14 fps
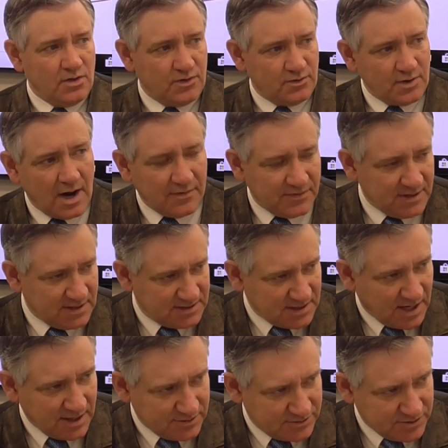throughout the
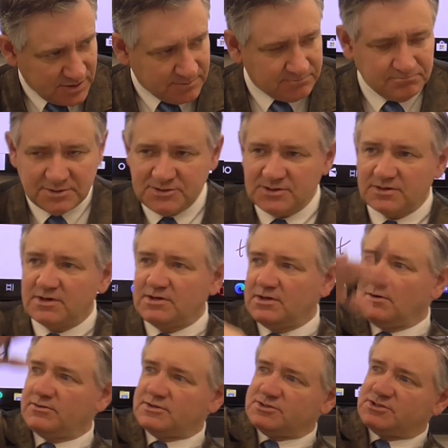entire trip, but you're going to
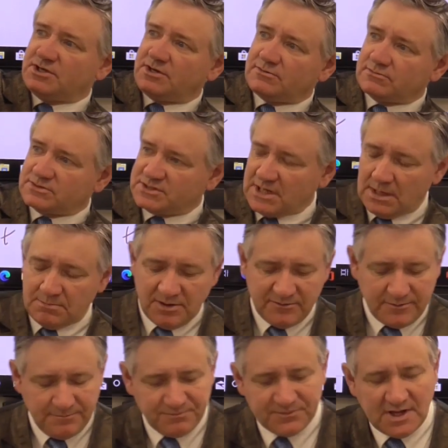know the general shape of
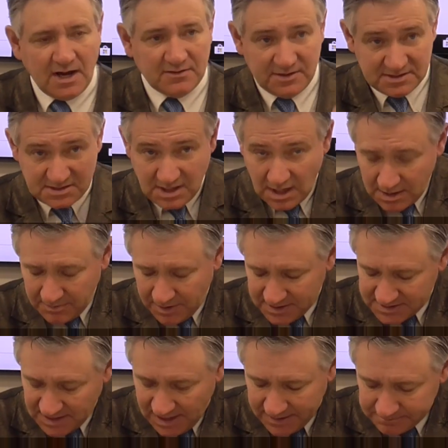it. Now, let's talk
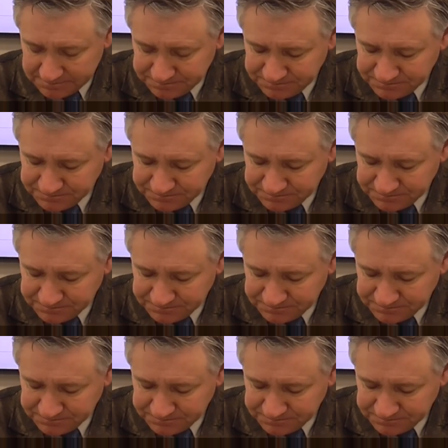about time.